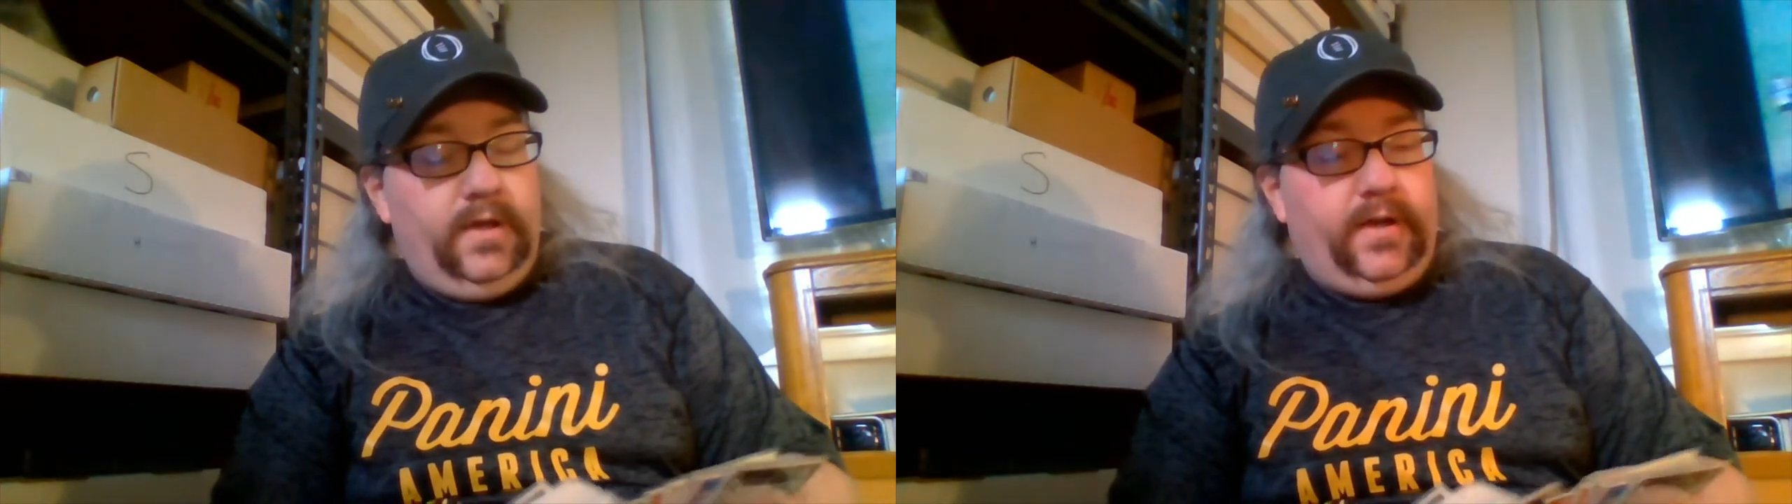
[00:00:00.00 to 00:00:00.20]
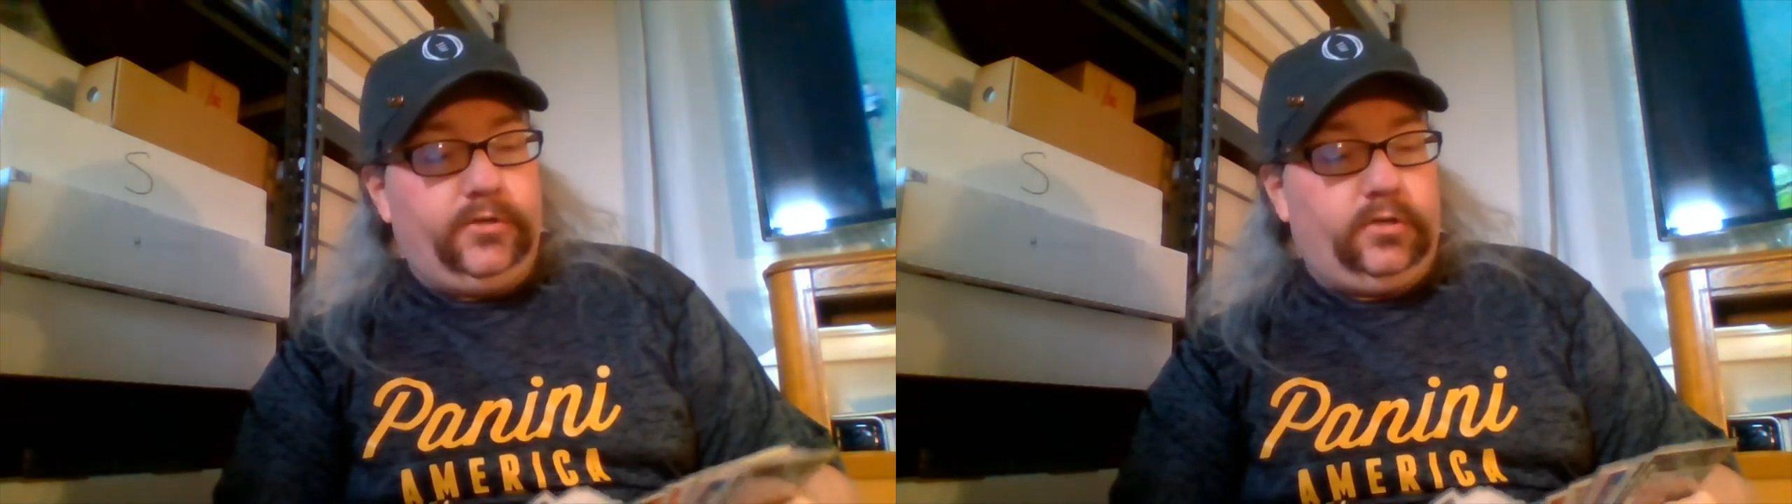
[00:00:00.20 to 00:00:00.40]

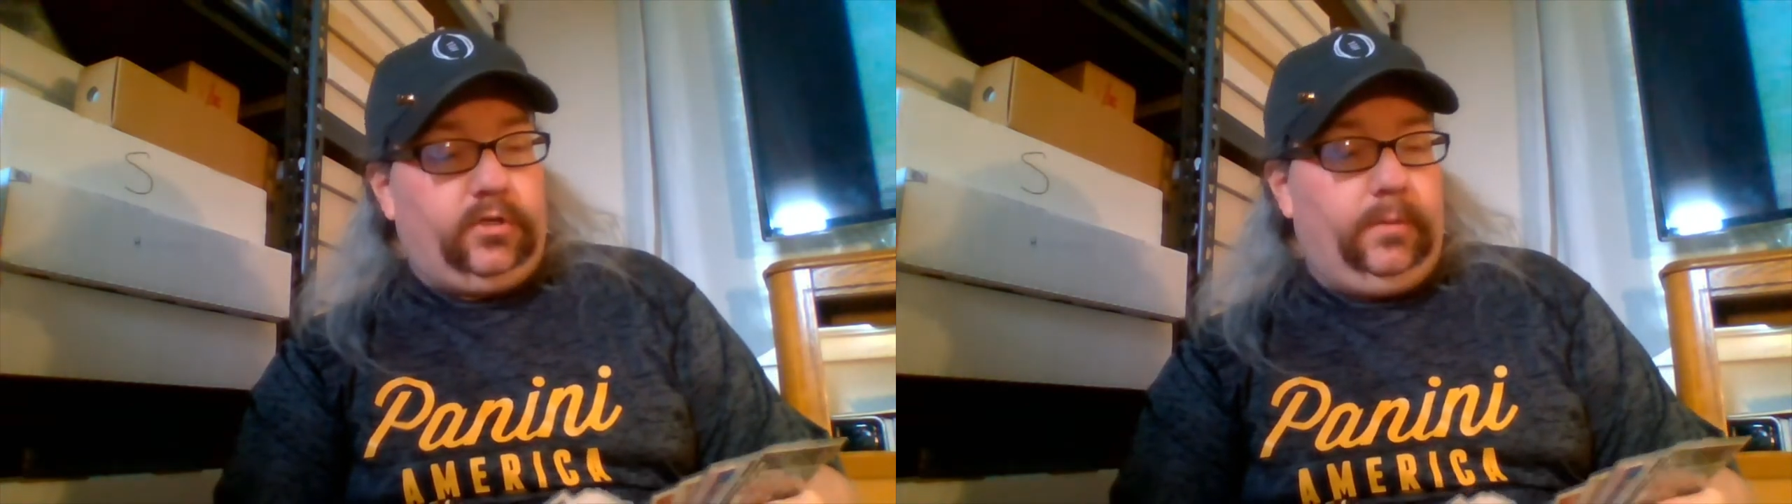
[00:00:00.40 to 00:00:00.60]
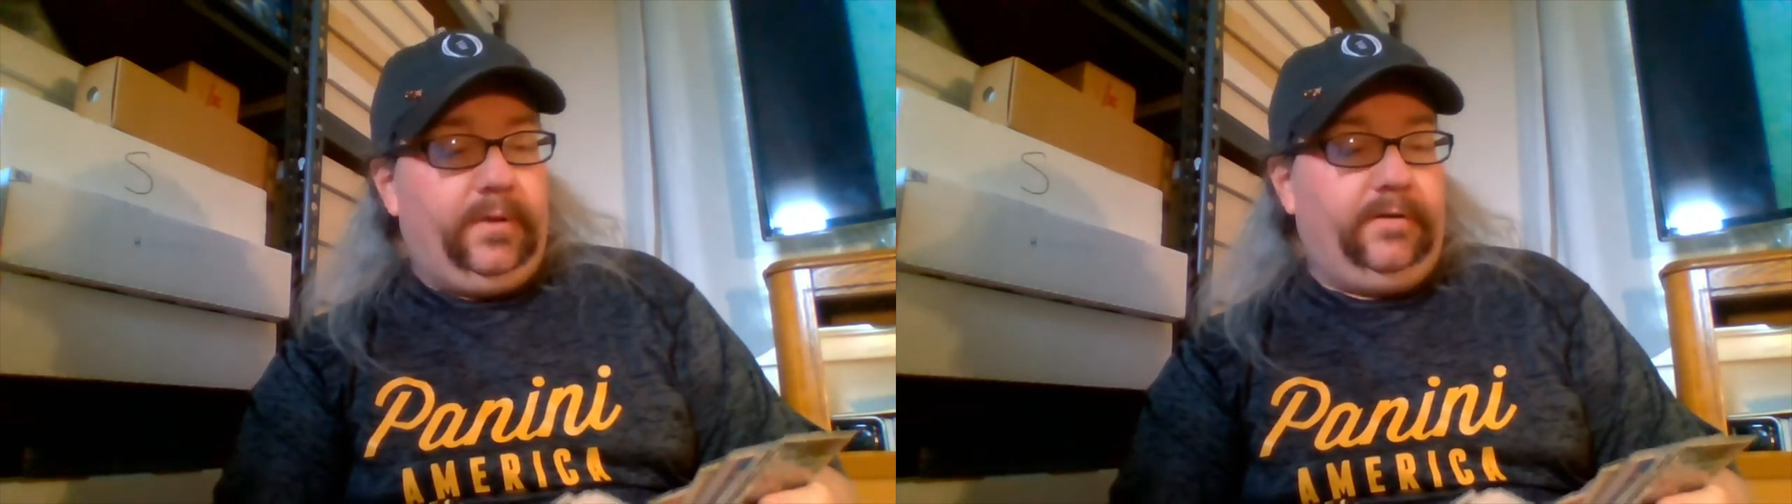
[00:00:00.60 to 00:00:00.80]
Kind of took a
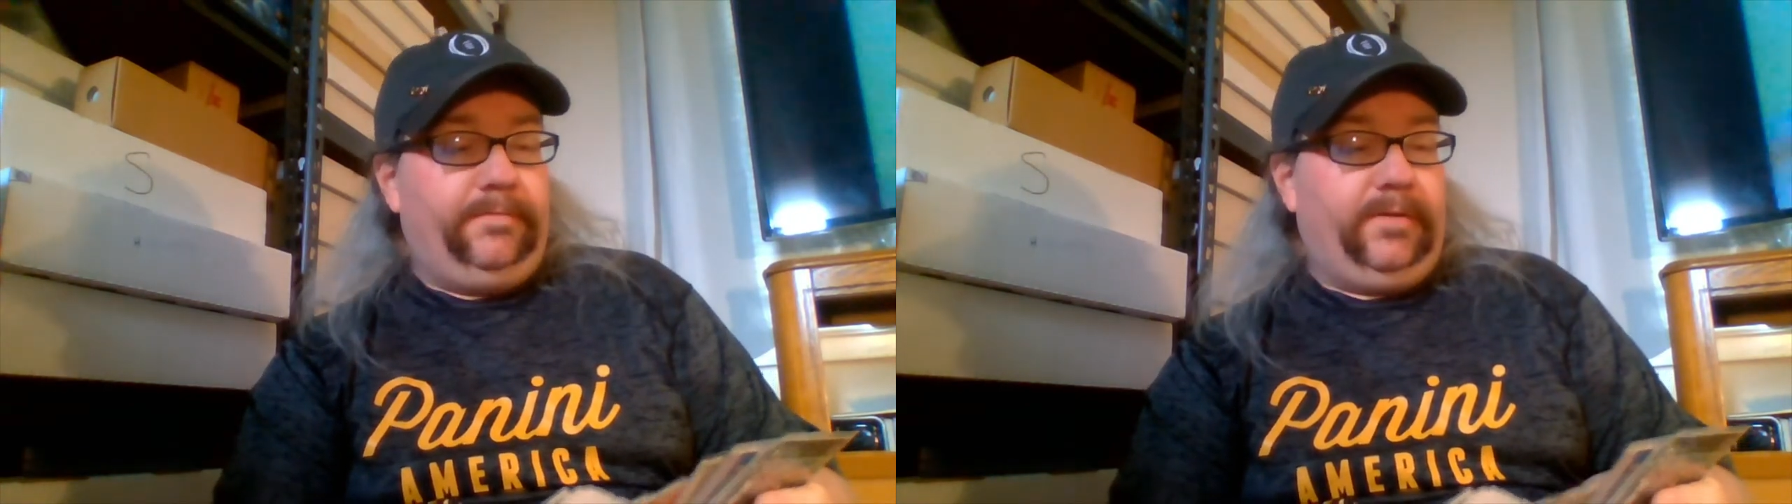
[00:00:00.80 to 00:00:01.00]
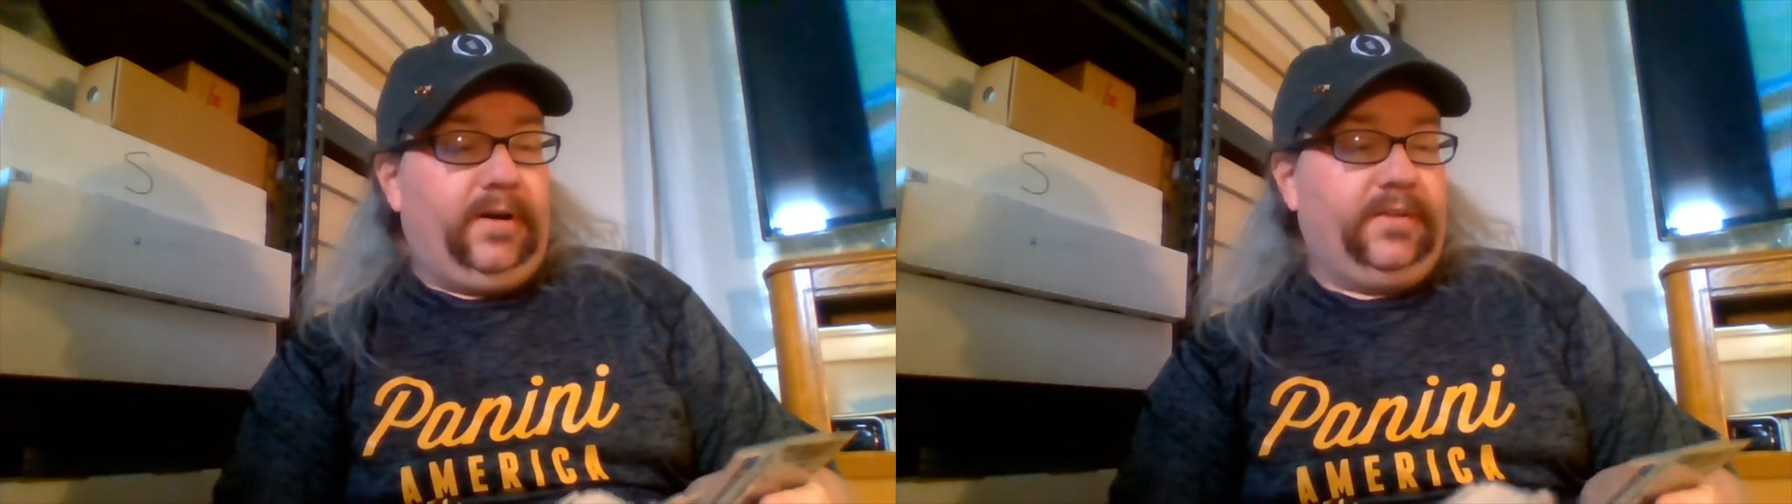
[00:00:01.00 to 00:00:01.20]
little bit
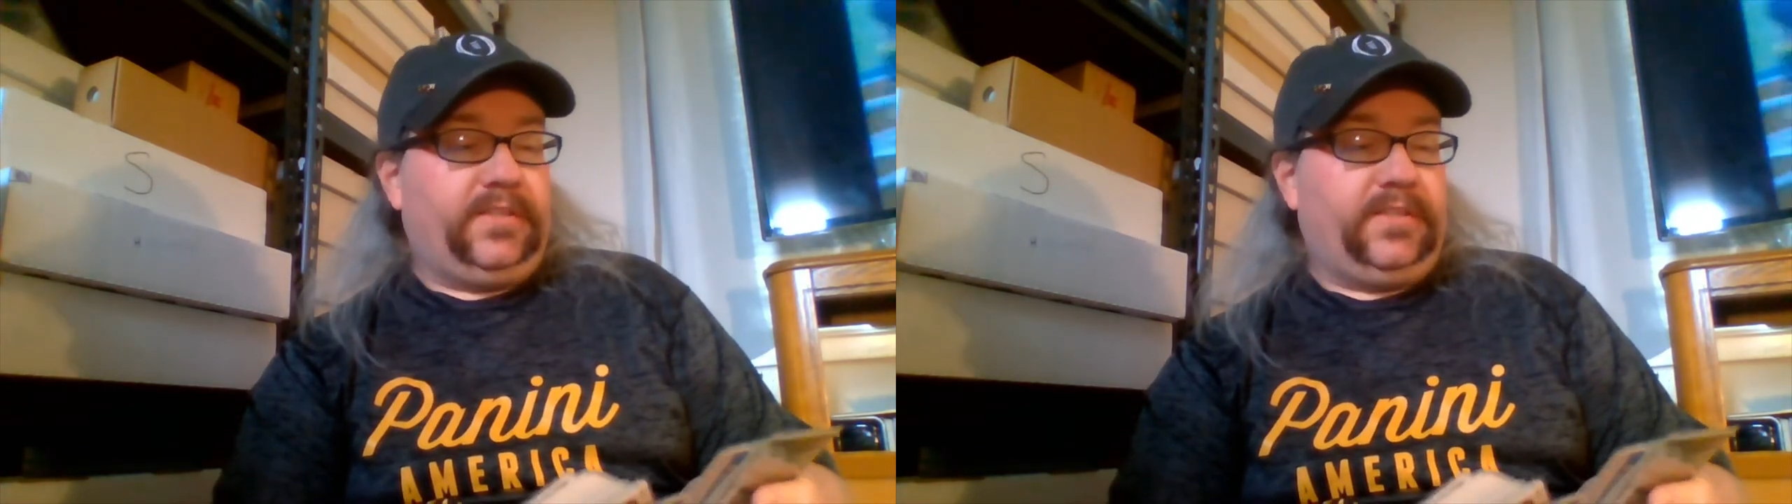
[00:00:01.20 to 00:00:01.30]
of uh,